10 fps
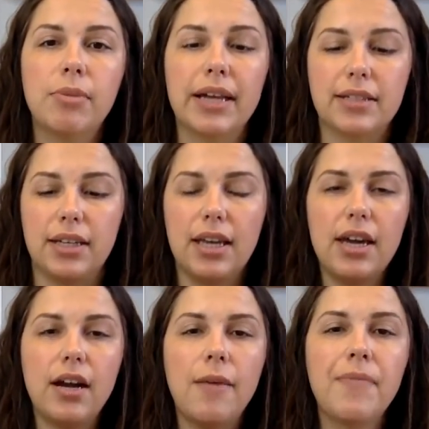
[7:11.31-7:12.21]
place
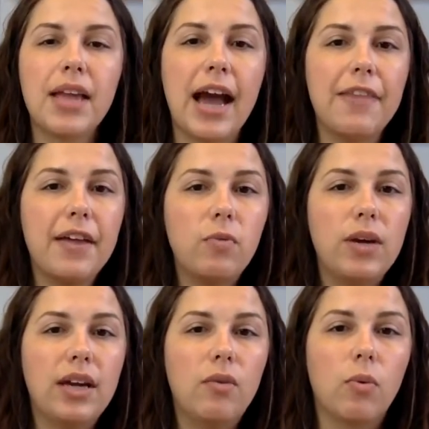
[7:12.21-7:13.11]
it here, and
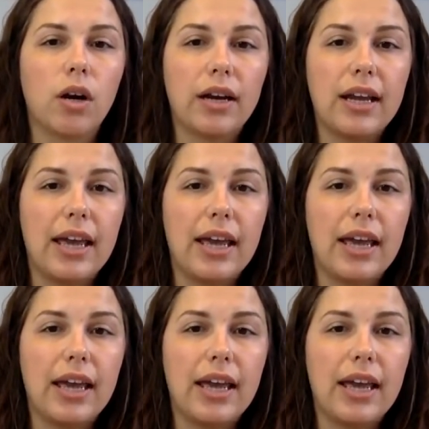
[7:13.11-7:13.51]
then we could work